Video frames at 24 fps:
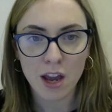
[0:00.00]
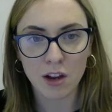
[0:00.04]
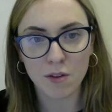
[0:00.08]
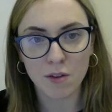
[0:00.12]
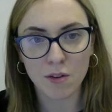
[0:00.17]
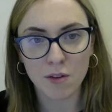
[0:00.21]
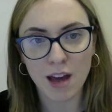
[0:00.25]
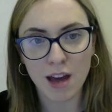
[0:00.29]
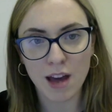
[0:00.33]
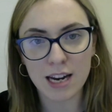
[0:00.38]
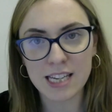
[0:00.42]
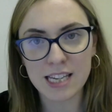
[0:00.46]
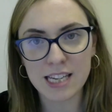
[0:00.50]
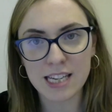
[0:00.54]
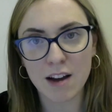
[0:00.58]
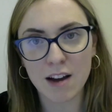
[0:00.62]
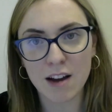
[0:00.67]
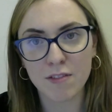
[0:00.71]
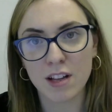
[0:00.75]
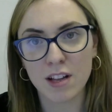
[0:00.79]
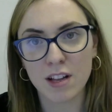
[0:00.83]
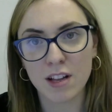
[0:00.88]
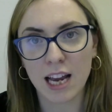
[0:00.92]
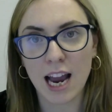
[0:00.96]
that is
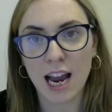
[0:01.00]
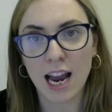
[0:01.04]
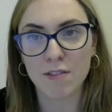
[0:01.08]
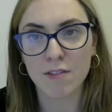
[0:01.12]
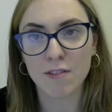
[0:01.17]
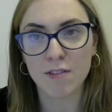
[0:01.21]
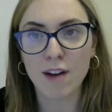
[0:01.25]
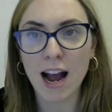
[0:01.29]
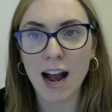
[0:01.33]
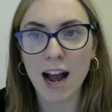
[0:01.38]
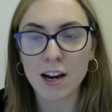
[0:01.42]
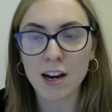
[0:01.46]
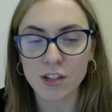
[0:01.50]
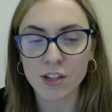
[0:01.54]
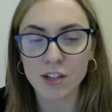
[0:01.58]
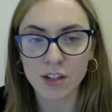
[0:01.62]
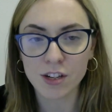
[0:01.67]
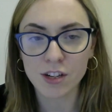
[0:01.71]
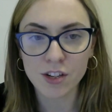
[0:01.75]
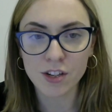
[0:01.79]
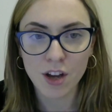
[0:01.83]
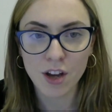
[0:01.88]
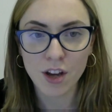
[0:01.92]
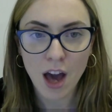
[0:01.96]
definitely kind of
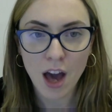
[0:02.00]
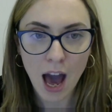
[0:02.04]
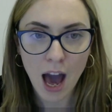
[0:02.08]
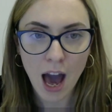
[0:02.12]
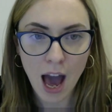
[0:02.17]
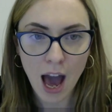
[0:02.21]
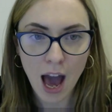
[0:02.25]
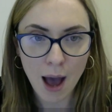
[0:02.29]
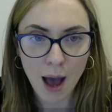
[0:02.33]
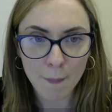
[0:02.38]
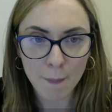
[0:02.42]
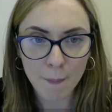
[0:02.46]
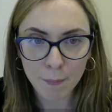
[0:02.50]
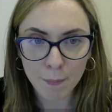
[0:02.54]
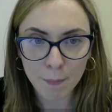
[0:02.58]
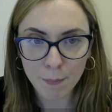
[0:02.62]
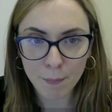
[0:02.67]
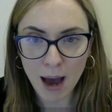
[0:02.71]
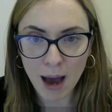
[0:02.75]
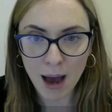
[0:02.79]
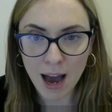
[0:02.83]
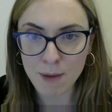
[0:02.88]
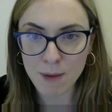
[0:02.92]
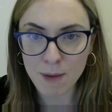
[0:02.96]
fractured
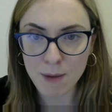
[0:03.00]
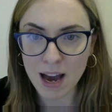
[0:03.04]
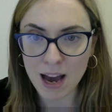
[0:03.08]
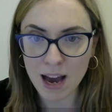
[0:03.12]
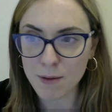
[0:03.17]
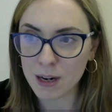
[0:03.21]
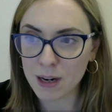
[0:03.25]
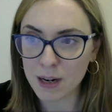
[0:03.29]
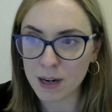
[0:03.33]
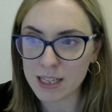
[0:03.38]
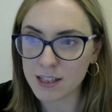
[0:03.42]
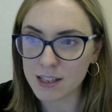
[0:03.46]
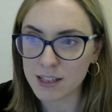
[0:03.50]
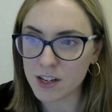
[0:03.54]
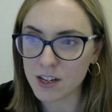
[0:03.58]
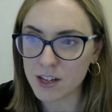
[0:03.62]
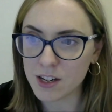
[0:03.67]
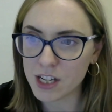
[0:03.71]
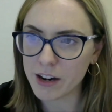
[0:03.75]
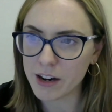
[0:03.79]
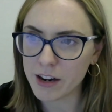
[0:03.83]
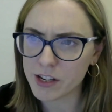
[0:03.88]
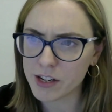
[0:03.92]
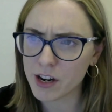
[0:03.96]
by the prison
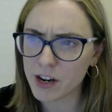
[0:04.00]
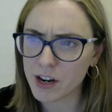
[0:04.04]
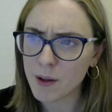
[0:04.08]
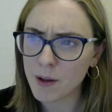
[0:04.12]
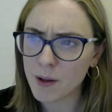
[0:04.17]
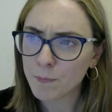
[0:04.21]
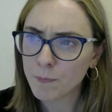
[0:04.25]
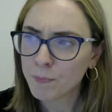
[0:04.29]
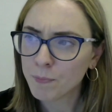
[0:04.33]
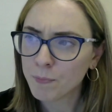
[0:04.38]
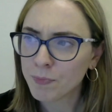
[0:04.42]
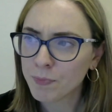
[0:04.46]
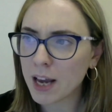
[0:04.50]
situation.